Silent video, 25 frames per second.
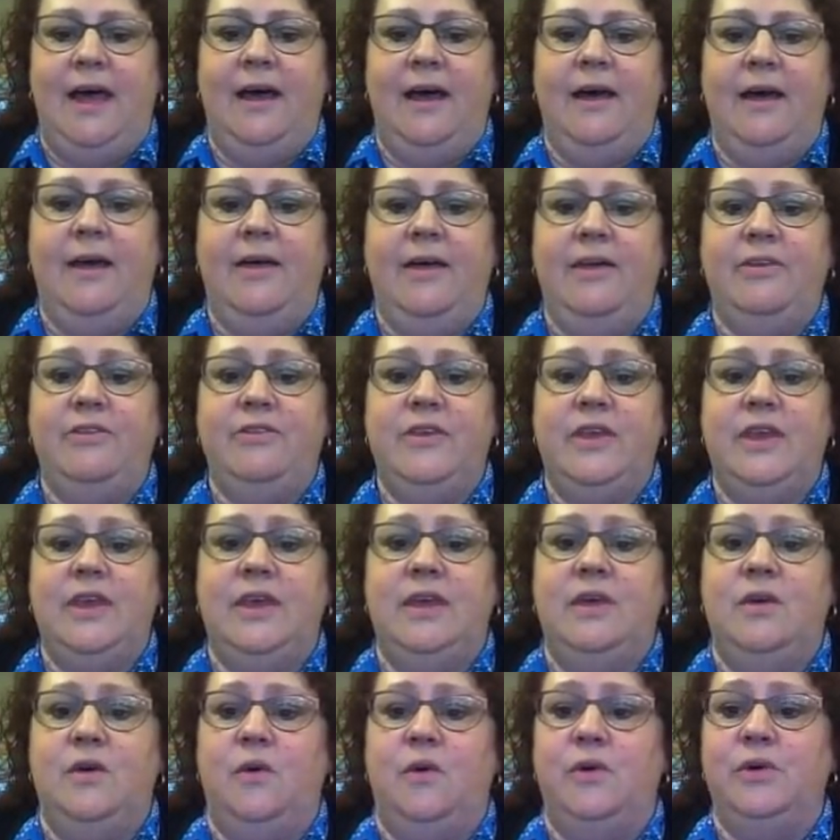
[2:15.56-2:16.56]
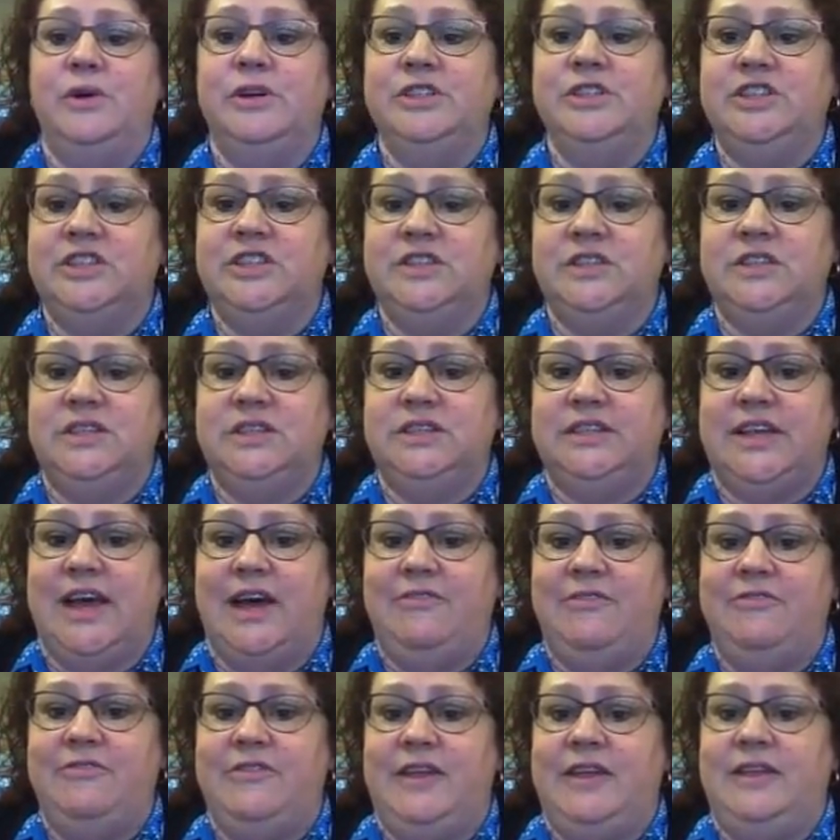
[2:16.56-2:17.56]
The origins of the
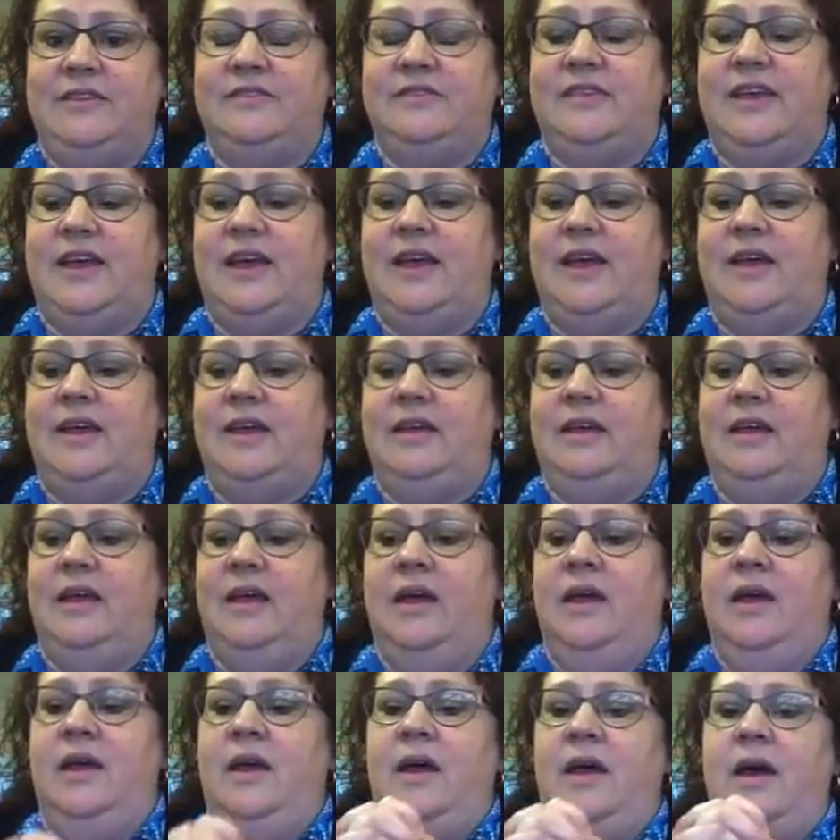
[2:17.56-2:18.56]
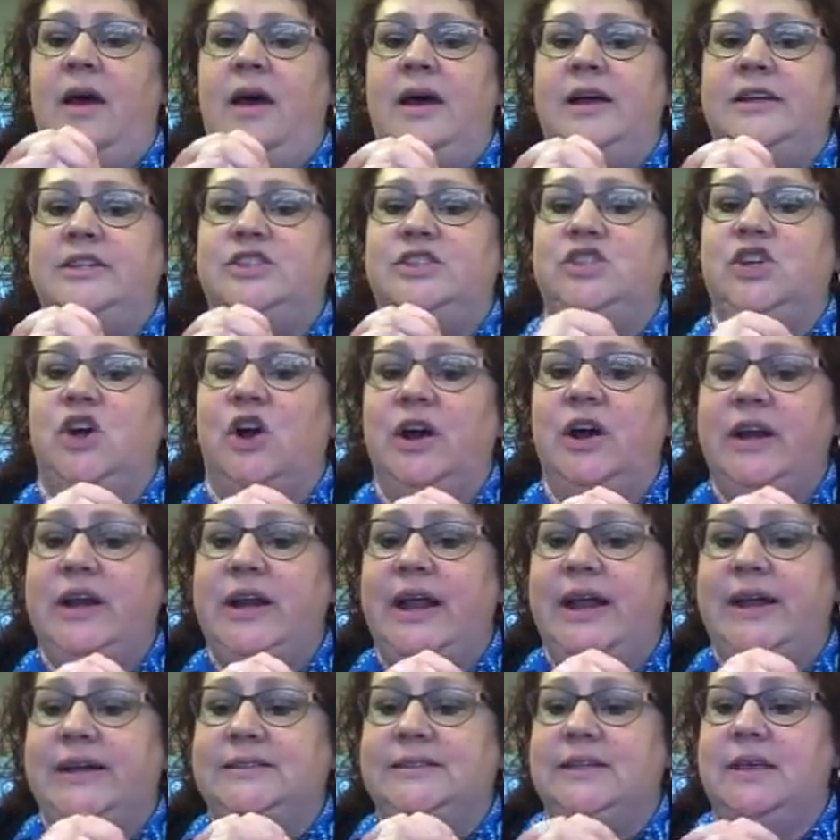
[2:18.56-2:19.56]
Safavids, they
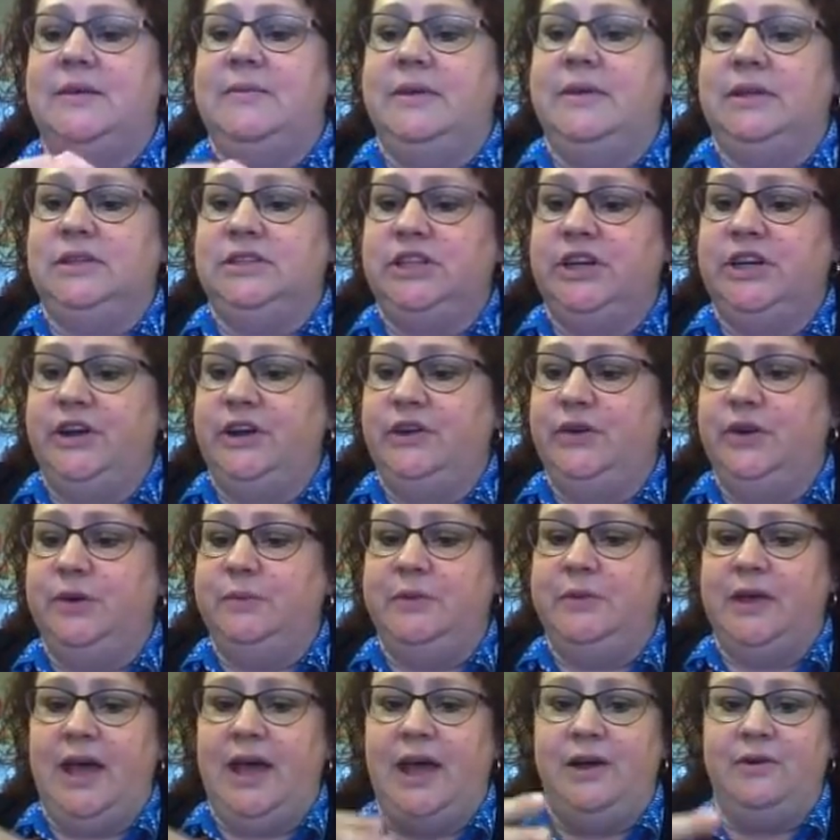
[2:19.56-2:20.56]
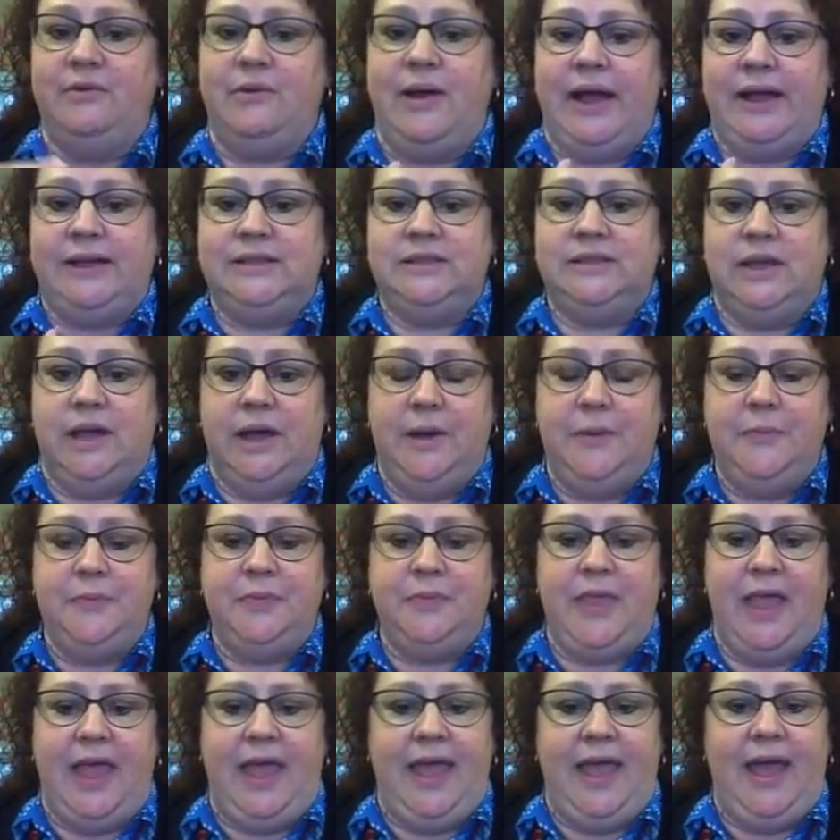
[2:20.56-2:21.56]
started as a military group that kind of rise
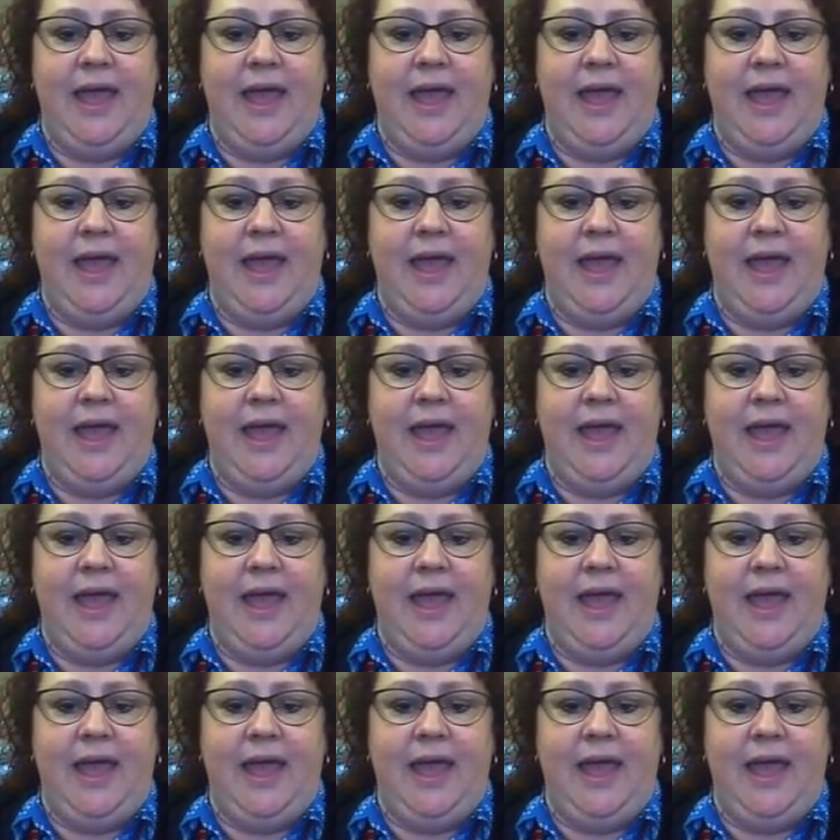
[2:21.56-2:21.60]
up.